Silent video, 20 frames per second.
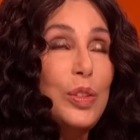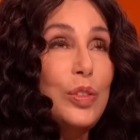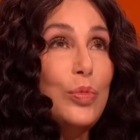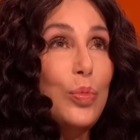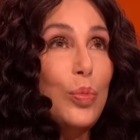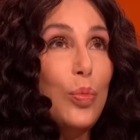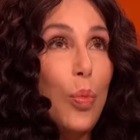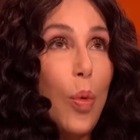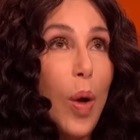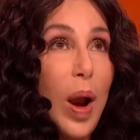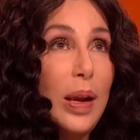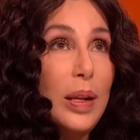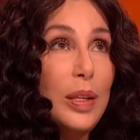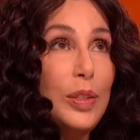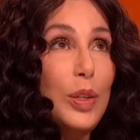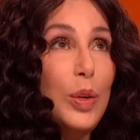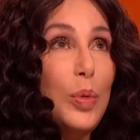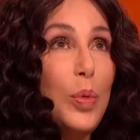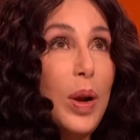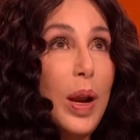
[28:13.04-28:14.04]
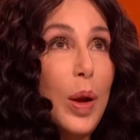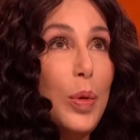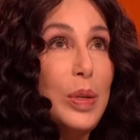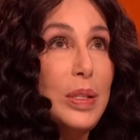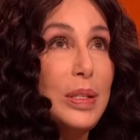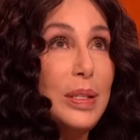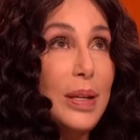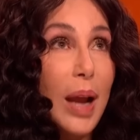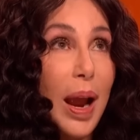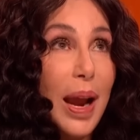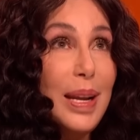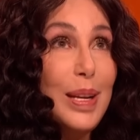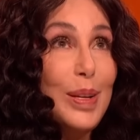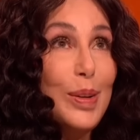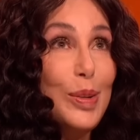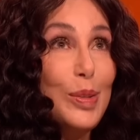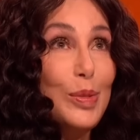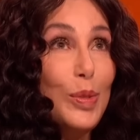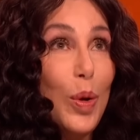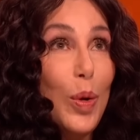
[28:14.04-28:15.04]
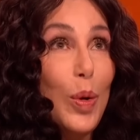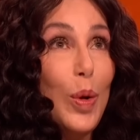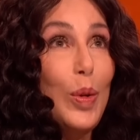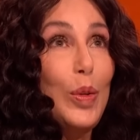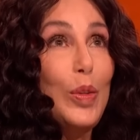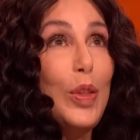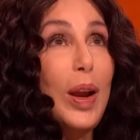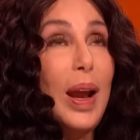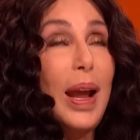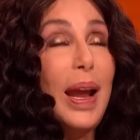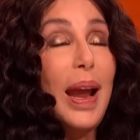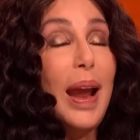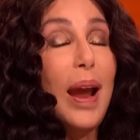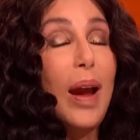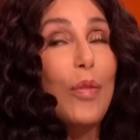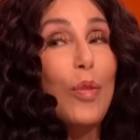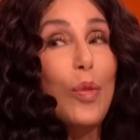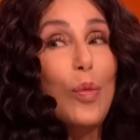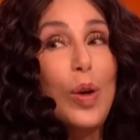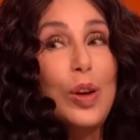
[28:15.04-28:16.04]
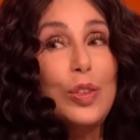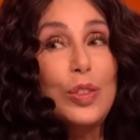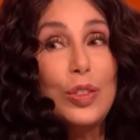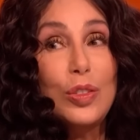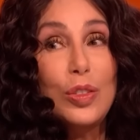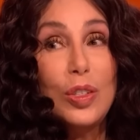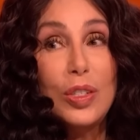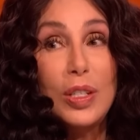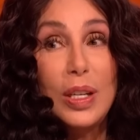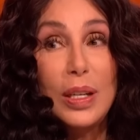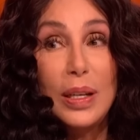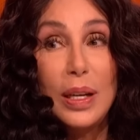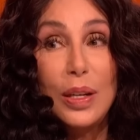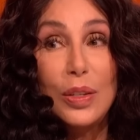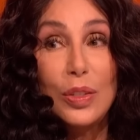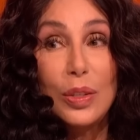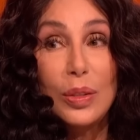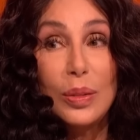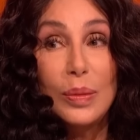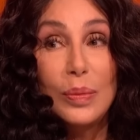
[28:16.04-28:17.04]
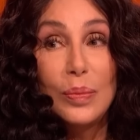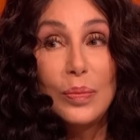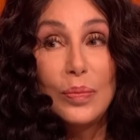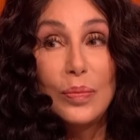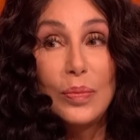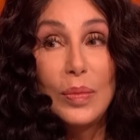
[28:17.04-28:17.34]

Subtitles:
was wilder when I was 9 years old than I ever was as a teenager.